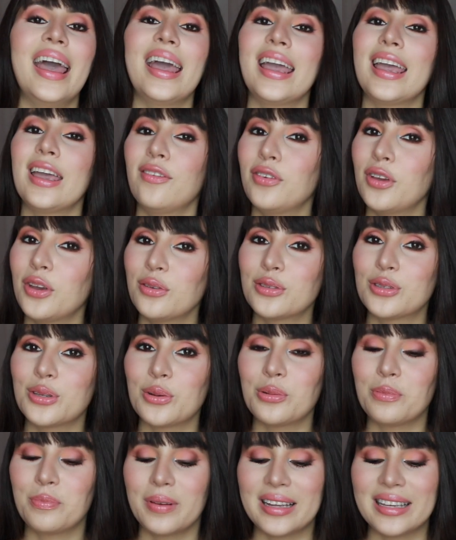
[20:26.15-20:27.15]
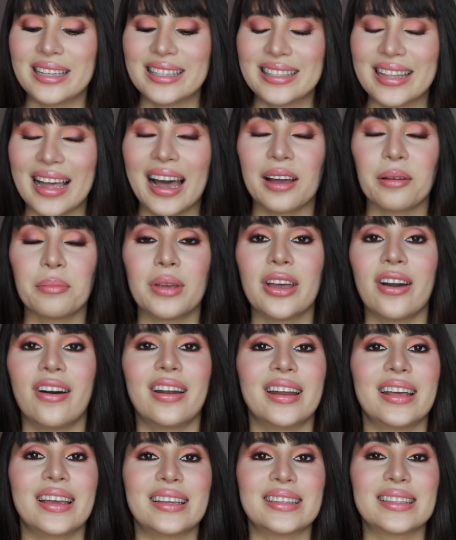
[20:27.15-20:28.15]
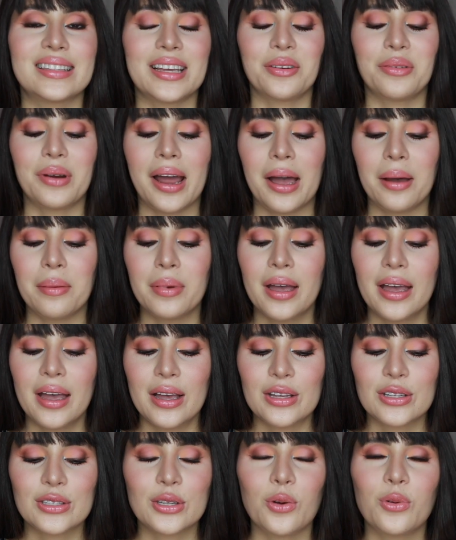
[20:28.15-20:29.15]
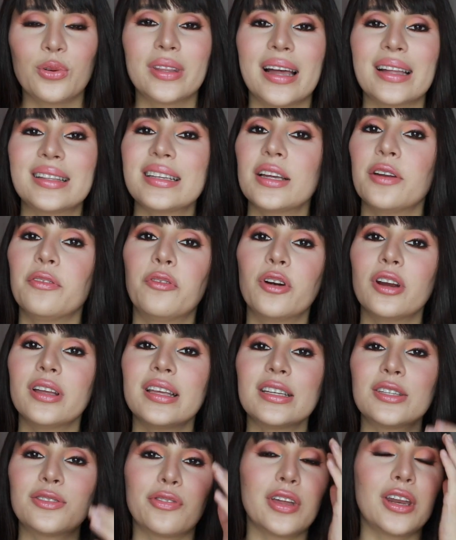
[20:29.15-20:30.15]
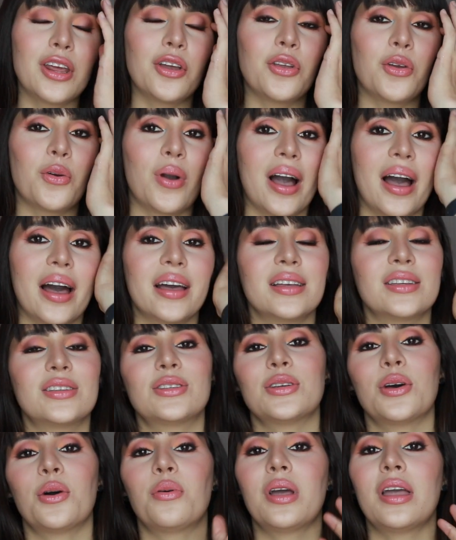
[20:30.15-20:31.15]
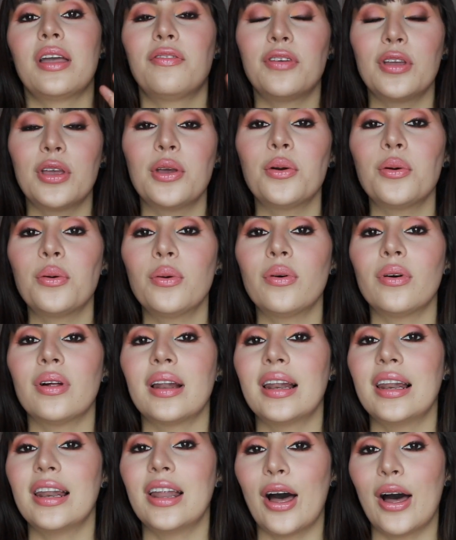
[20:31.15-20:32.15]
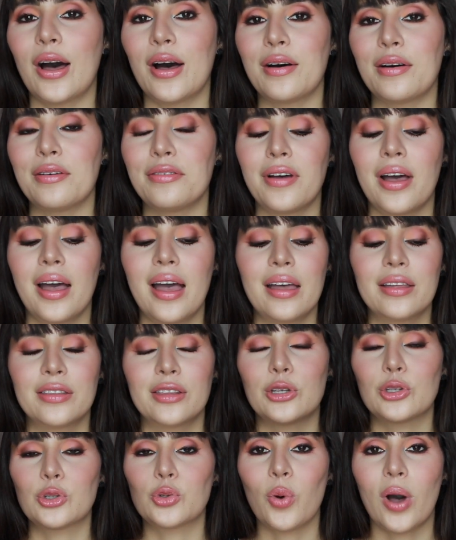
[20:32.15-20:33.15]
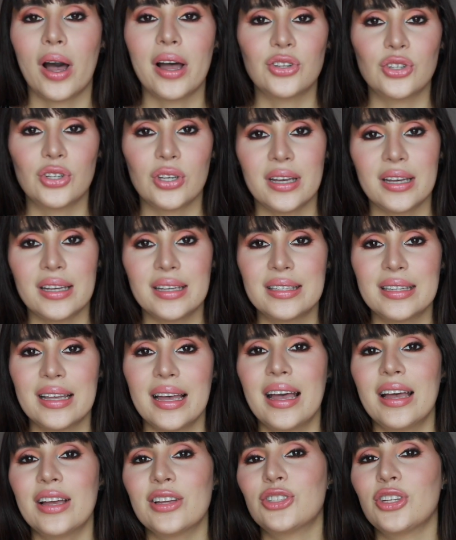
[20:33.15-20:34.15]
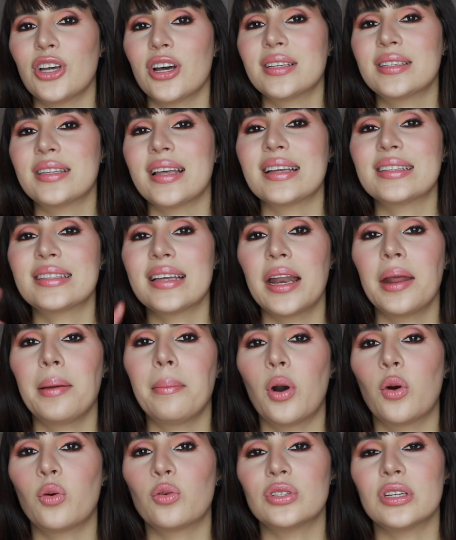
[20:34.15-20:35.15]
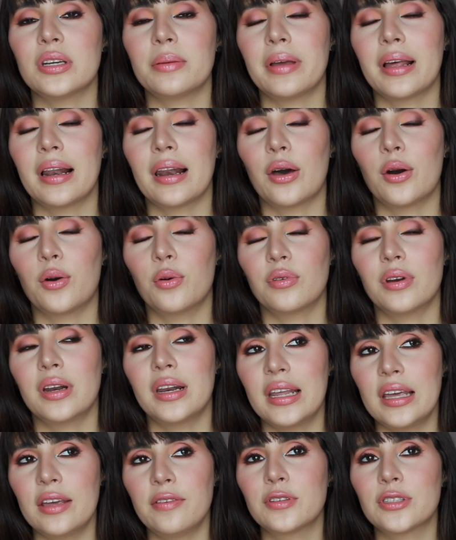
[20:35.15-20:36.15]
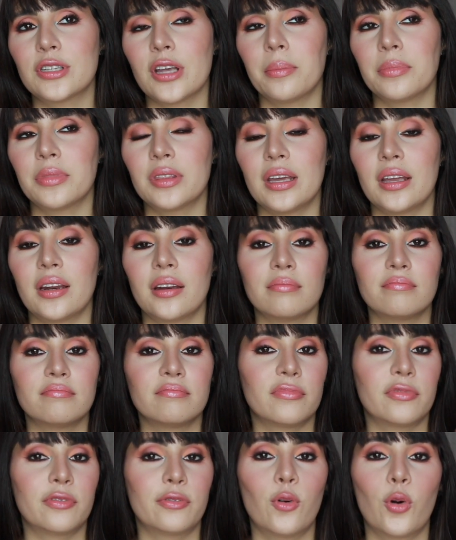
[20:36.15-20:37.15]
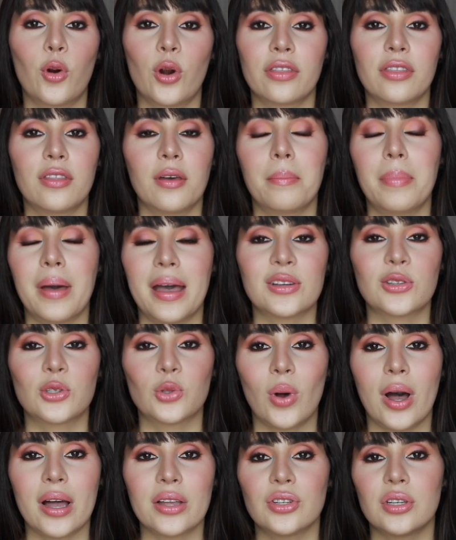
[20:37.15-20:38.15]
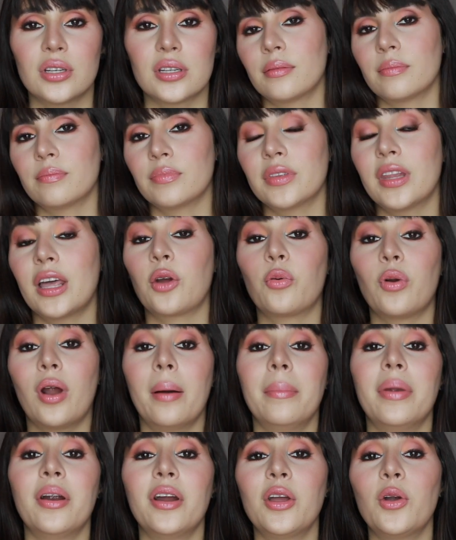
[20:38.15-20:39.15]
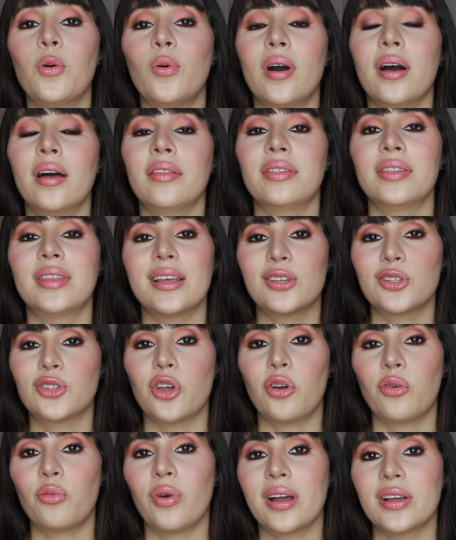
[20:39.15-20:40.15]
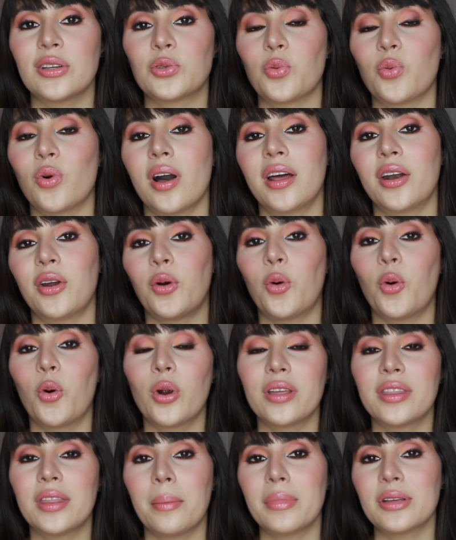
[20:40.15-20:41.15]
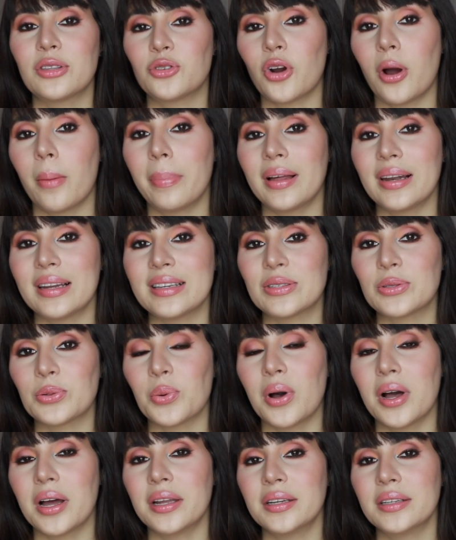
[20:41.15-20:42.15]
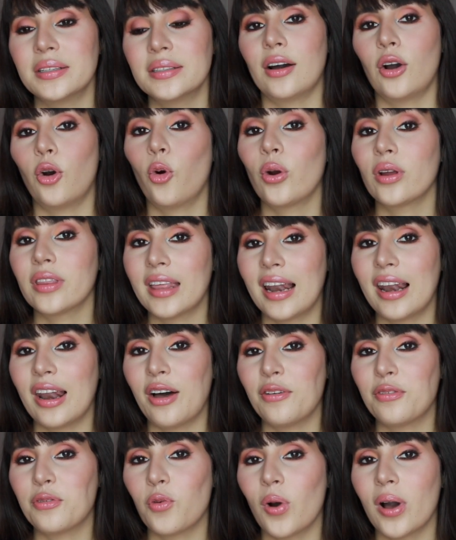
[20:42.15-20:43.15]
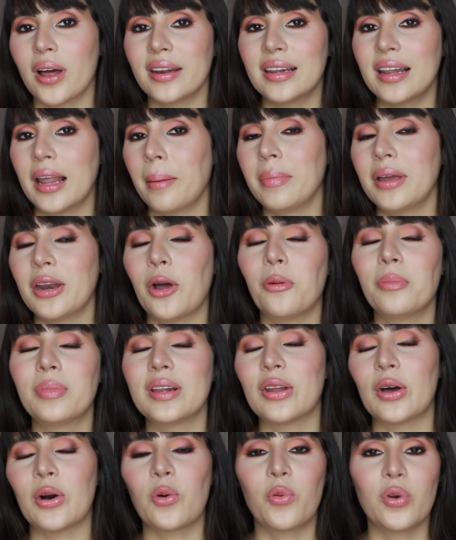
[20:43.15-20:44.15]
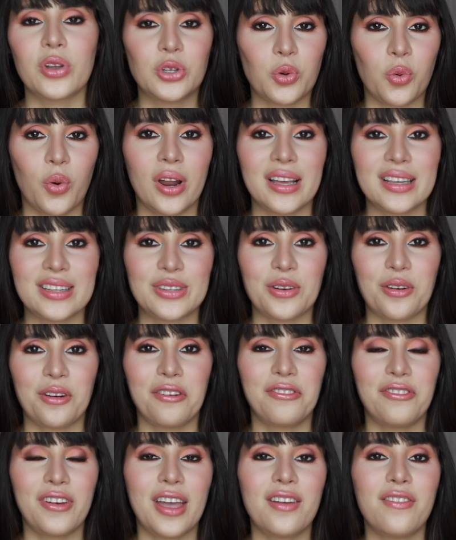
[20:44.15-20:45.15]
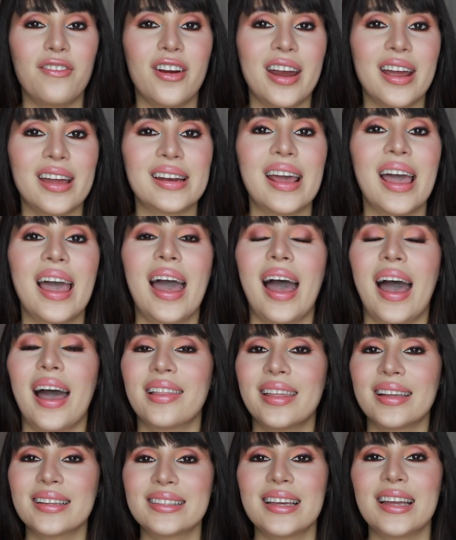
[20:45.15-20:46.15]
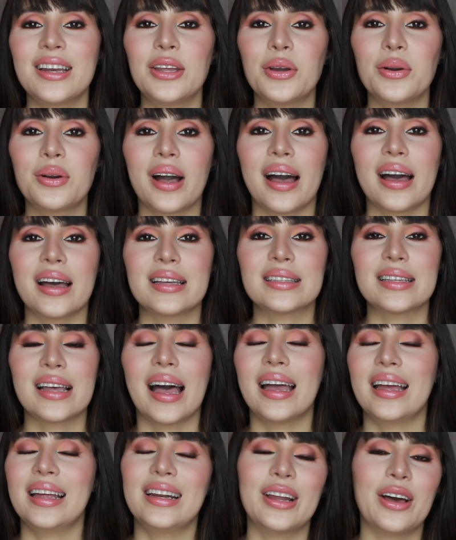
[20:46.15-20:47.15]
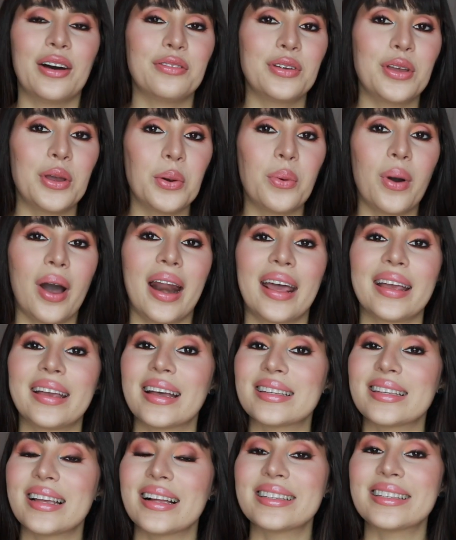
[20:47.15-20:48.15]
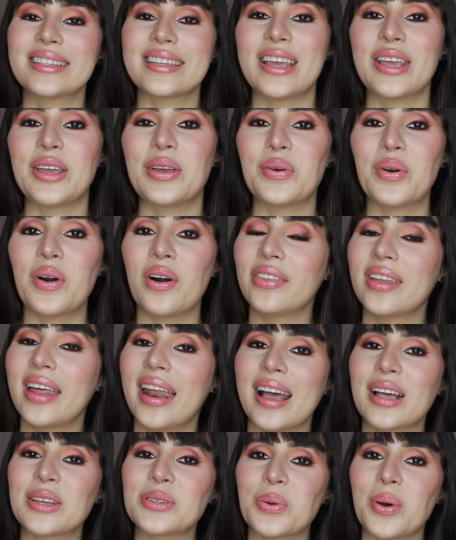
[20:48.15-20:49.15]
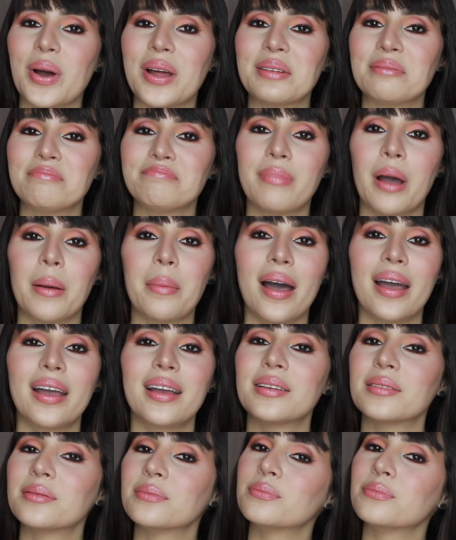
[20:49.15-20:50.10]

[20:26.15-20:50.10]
If you do, please tag me on Instagram. So that's it for this video, you guys. So if you love the swatches, just as an emoji below, leave something for the best swatches. The Cranberry one, the Sunrise one, or the Metropolis one, or the Love one. Let me know below which one is your favorite. And that's it, you guys. I love you, and I guess I'll see you on the next one. Bye-bye.